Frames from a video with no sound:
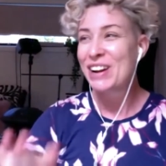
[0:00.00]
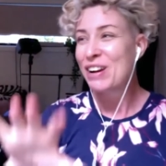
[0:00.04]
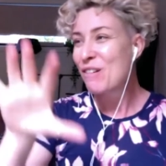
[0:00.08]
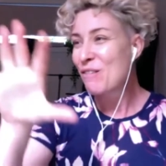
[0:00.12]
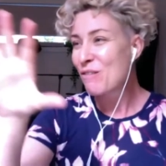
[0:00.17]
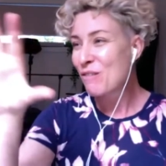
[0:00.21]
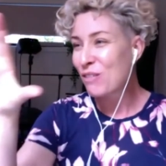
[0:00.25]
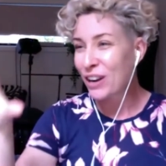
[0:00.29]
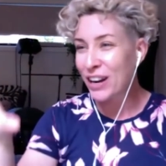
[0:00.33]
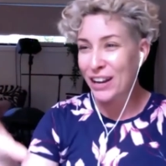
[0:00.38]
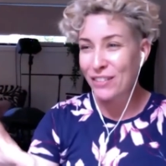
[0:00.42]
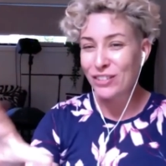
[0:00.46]

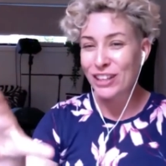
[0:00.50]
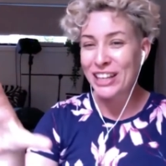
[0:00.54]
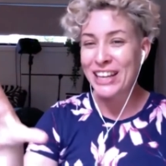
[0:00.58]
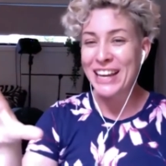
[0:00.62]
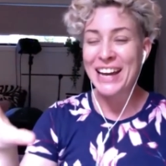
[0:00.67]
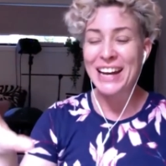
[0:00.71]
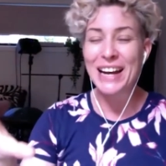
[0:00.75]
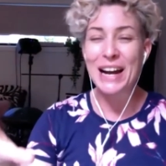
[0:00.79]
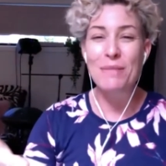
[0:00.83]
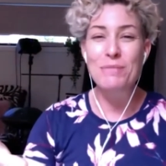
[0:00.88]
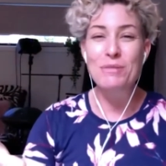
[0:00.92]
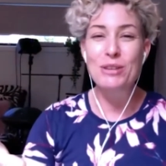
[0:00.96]
whatever
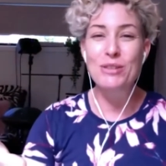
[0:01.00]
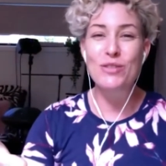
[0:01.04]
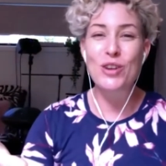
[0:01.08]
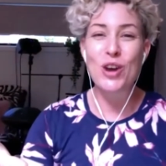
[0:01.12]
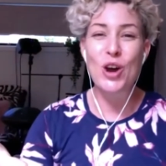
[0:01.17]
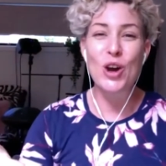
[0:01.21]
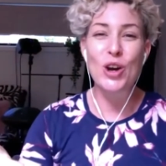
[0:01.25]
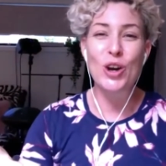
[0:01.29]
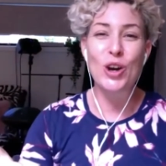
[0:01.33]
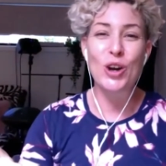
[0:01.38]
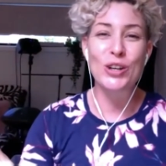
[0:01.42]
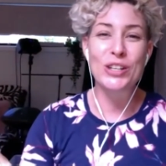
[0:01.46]
get up you've
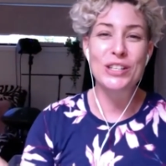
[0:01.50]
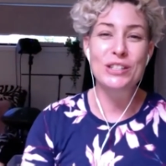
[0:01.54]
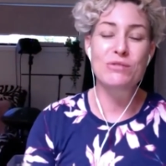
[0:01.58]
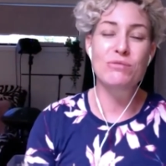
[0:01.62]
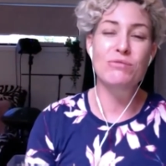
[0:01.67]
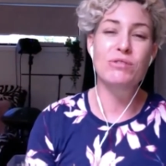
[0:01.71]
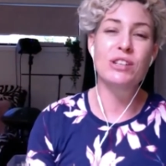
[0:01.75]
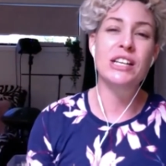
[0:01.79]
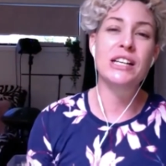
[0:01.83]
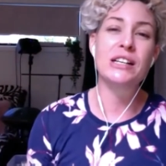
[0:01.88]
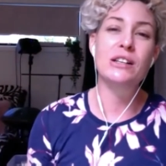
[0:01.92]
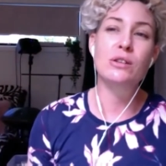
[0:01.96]
got on is
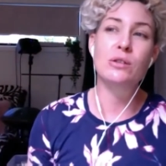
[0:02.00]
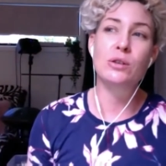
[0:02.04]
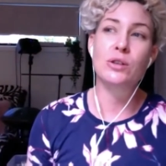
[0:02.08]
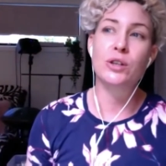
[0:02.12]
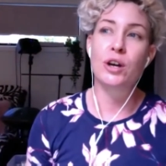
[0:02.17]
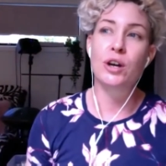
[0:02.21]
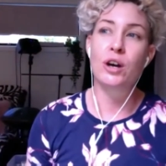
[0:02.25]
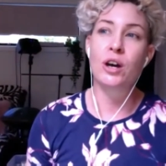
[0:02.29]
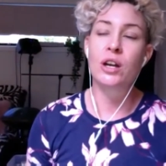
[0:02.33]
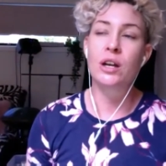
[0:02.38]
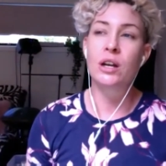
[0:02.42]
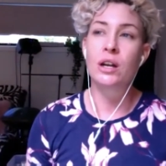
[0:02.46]
real or
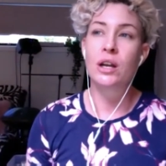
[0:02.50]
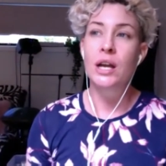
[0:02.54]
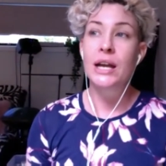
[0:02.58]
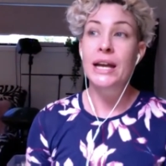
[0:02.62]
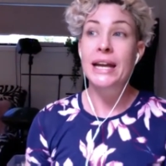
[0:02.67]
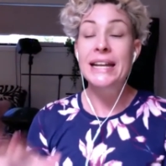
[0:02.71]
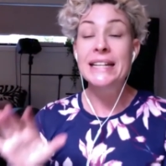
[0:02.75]
not, yeah.